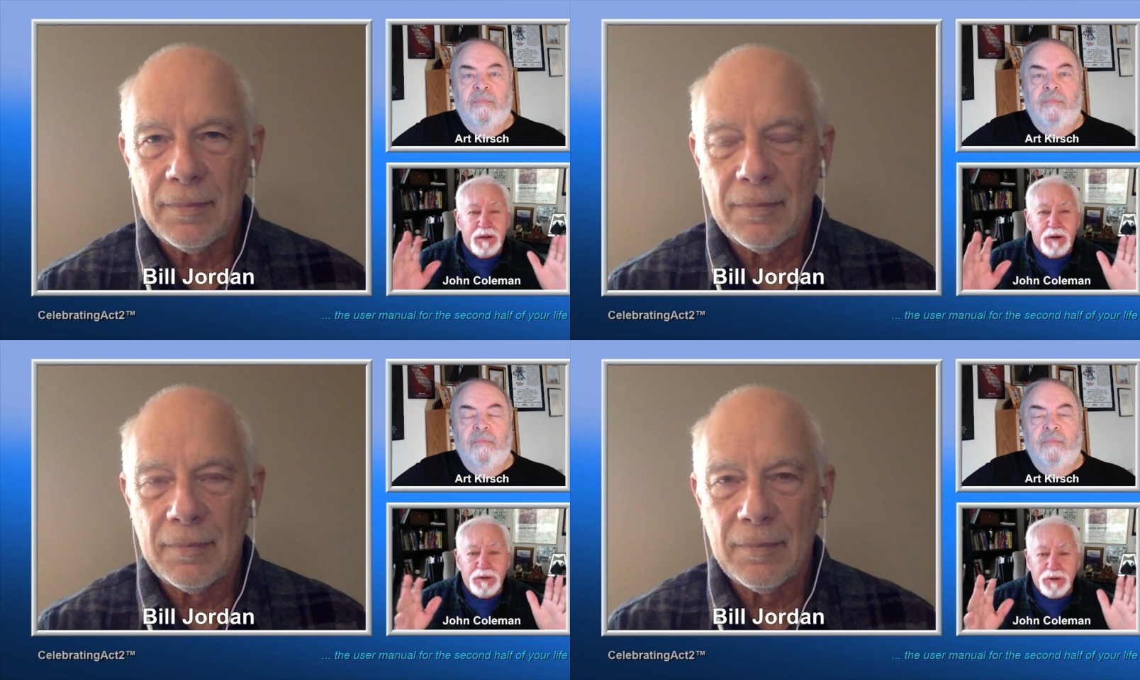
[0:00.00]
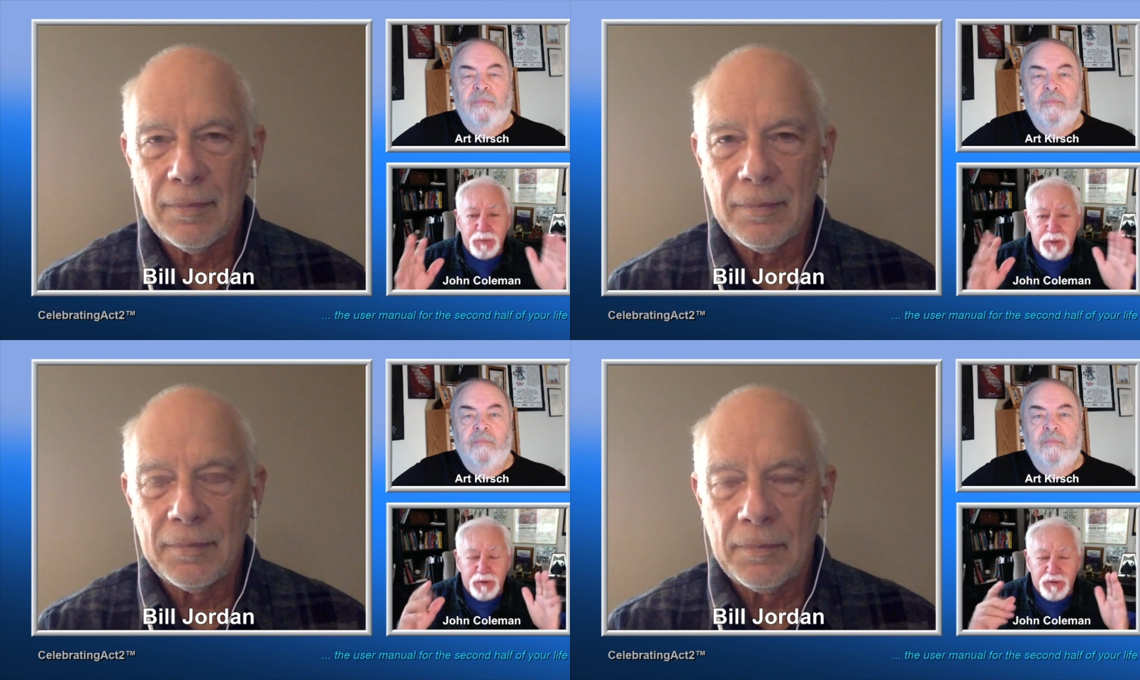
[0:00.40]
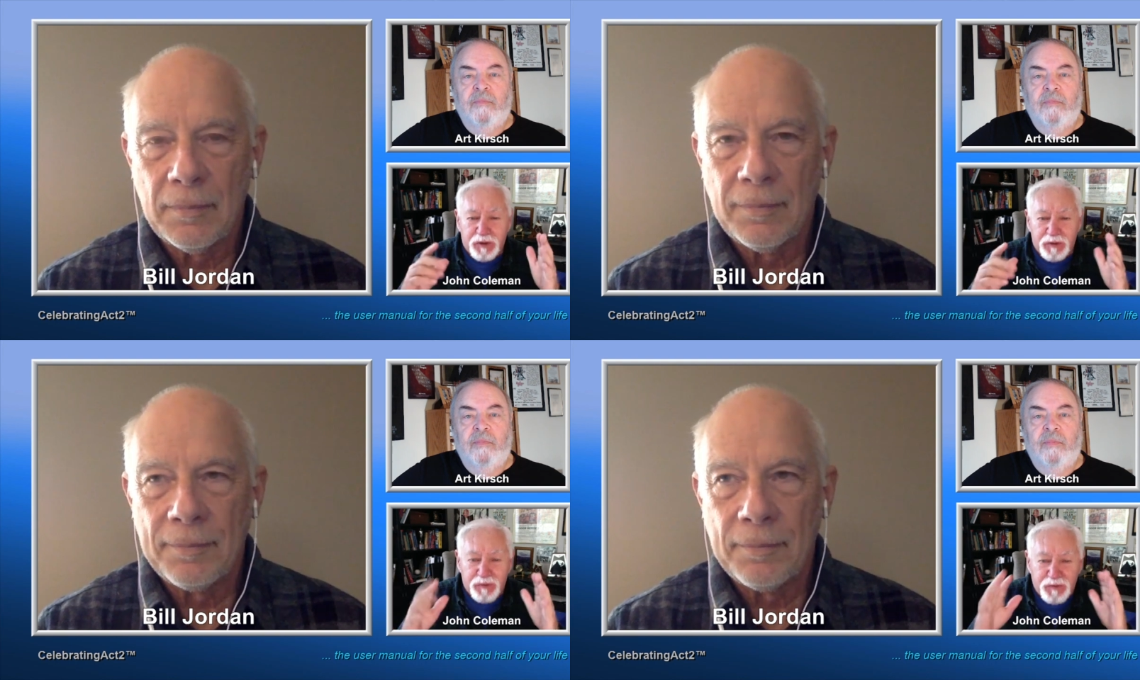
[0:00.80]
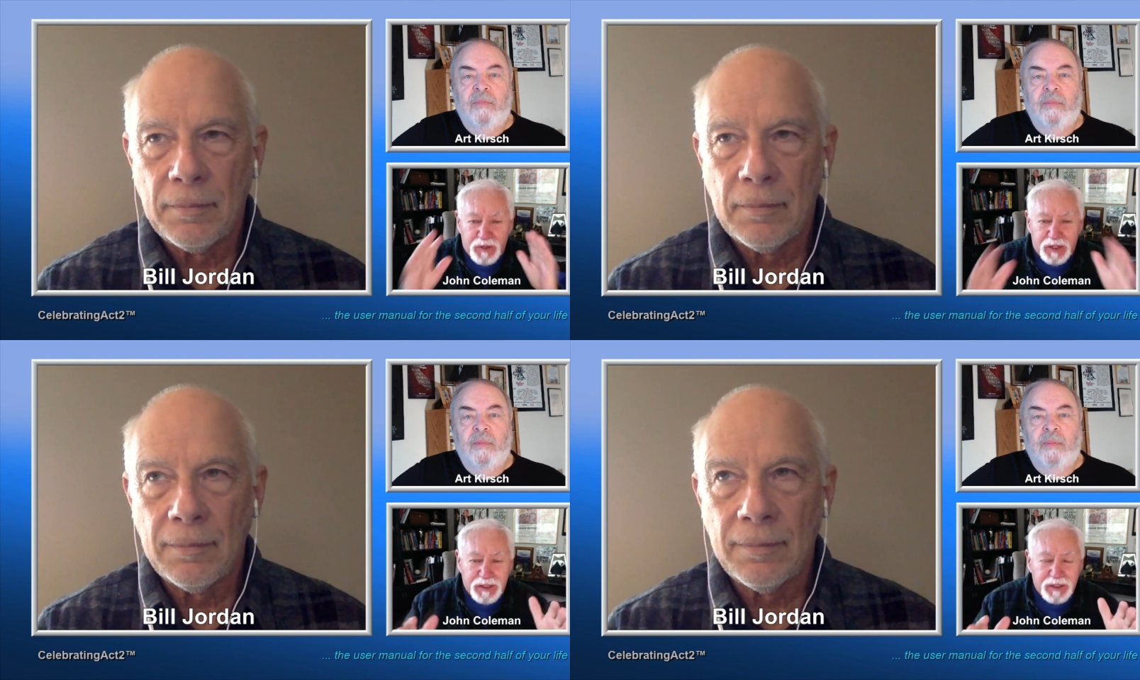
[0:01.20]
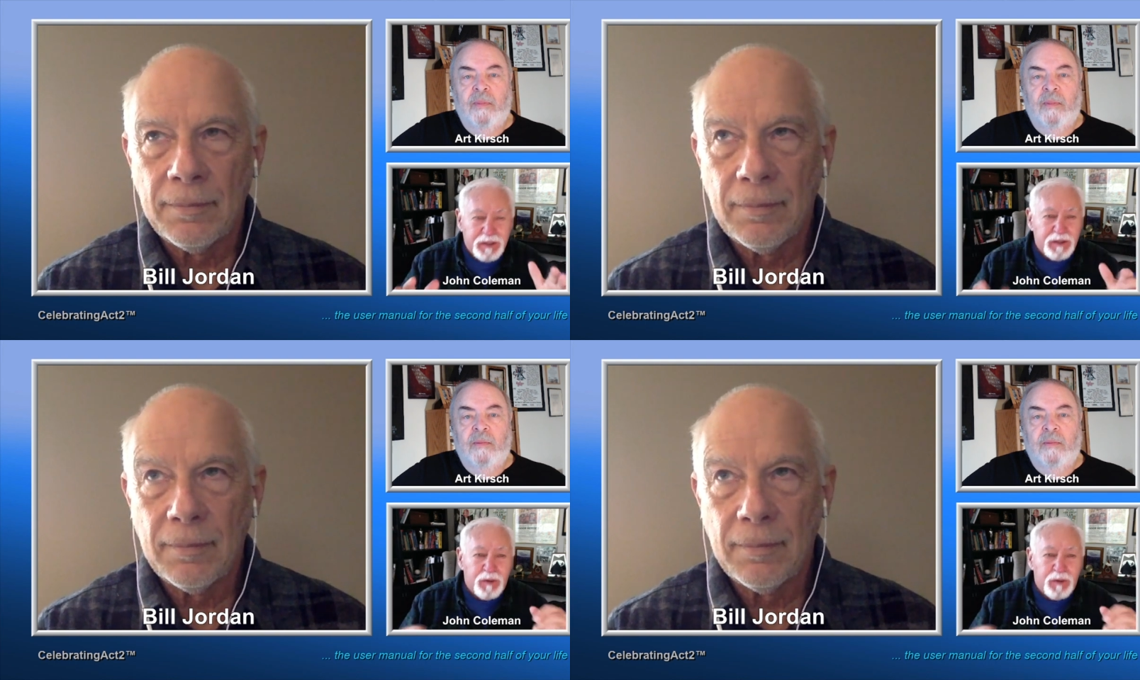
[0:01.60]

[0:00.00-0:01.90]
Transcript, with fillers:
Speaker 1: all your posts are fun